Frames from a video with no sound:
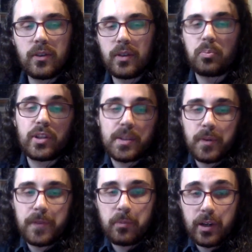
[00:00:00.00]
the
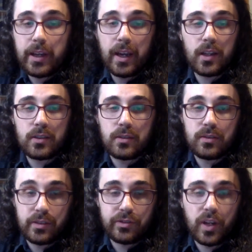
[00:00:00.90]
principal female
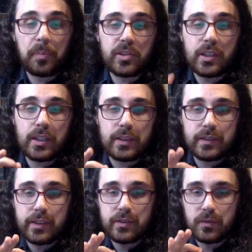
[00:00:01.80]
character's description
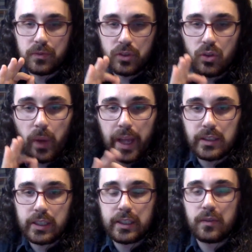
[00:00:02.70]
consists of two
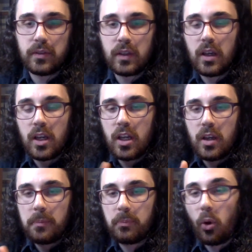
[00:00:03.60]
adjectives,
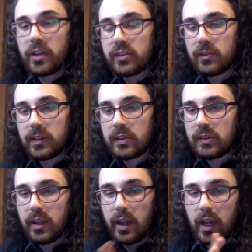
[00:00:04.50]

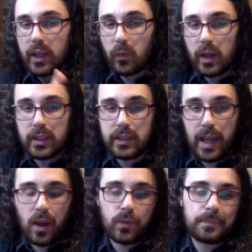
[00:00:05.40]
boisterous and
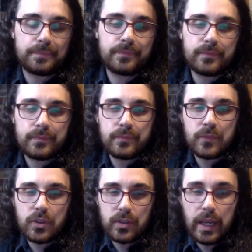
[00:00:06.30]
well-endowed.
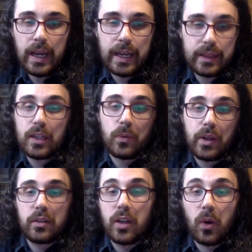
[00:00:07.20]
So yeah, I think we
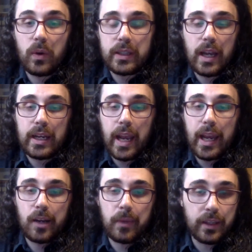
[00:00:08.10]
all know what kind of
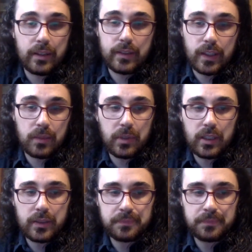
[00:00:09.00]
anime this is going to be.